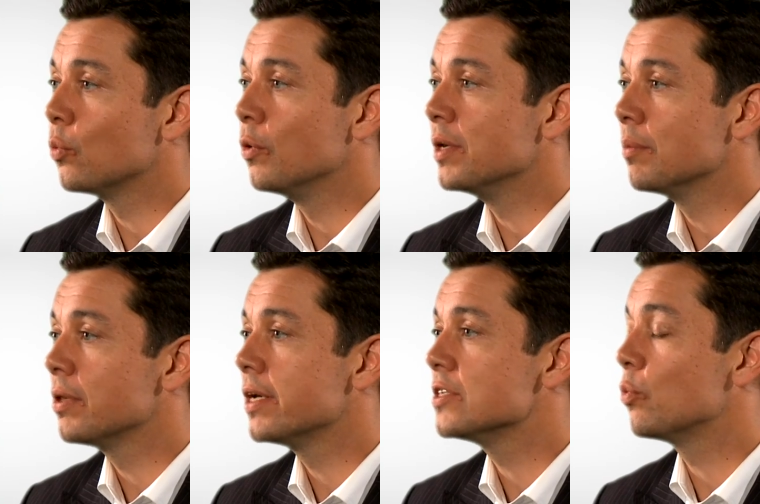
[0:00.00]
will be a
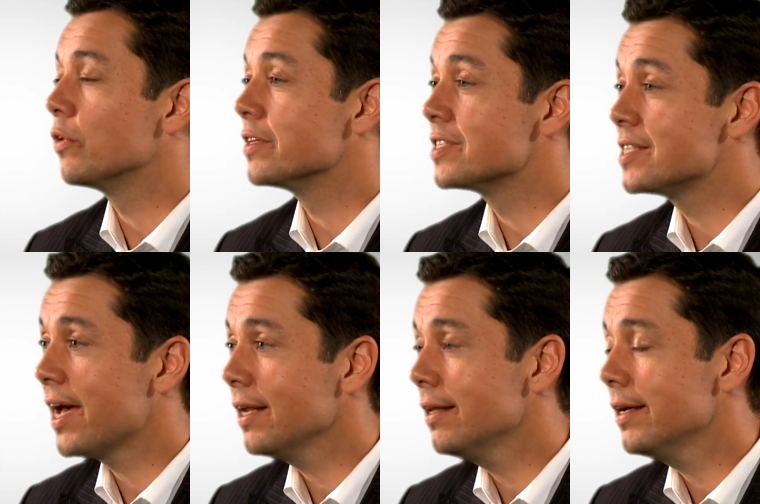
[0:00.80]
place where the
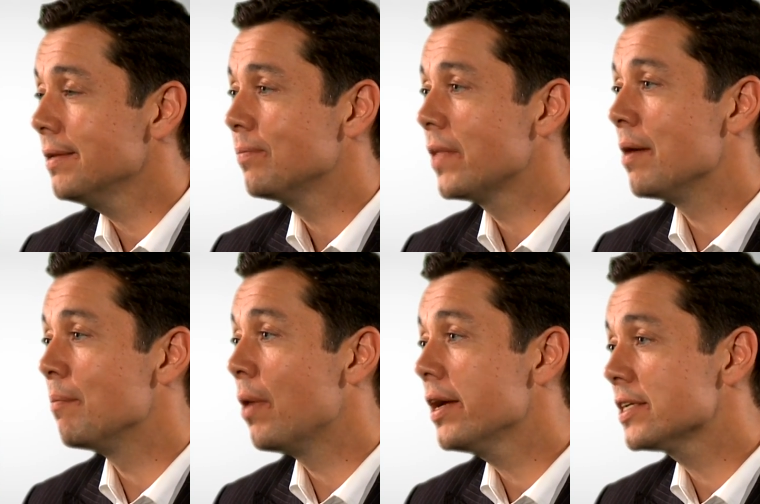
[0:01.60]
satellite,
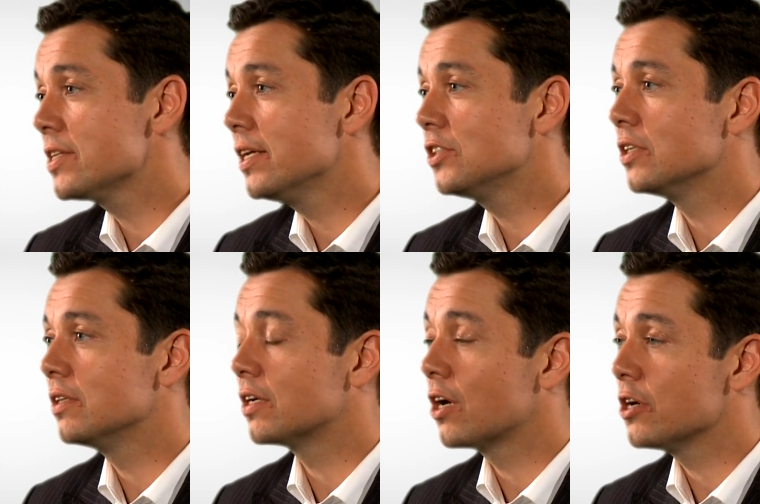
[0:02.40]
and by extension,
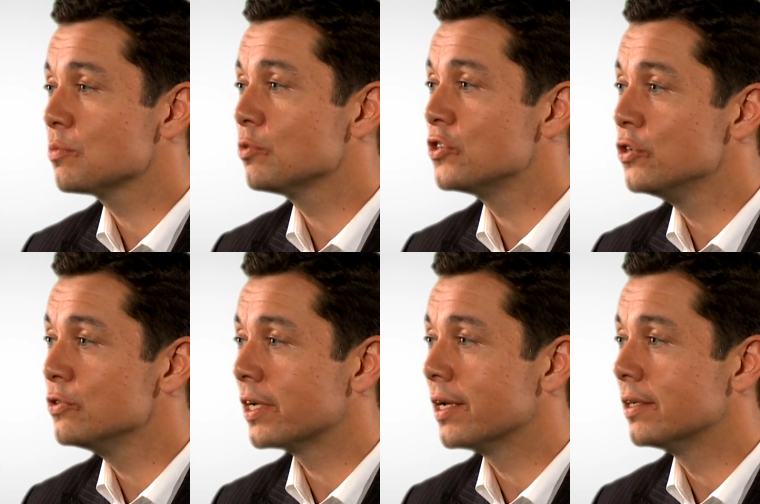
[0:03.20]
the customers
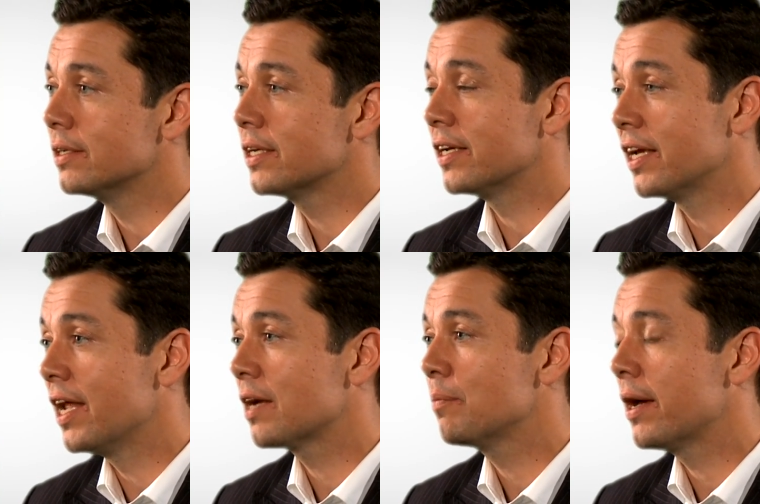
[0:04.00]
using it, can
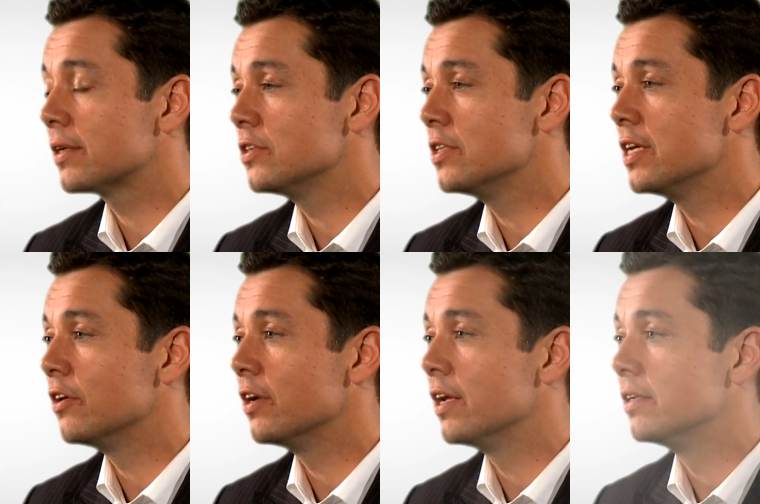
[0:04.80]
connect back to the
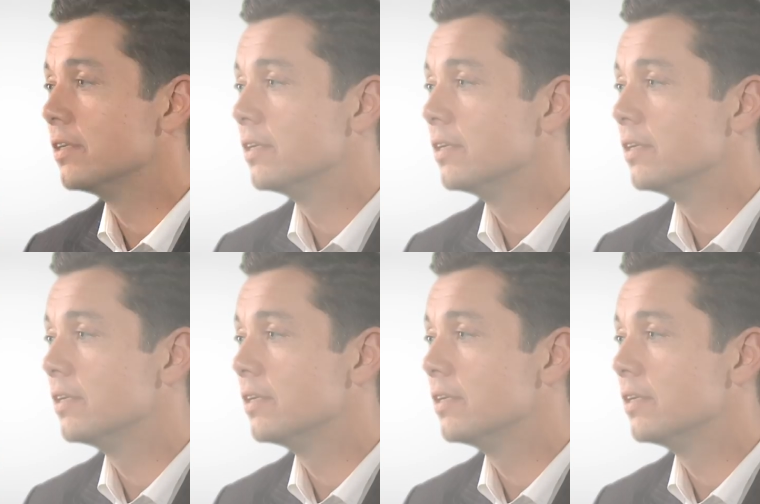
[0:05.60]
internet.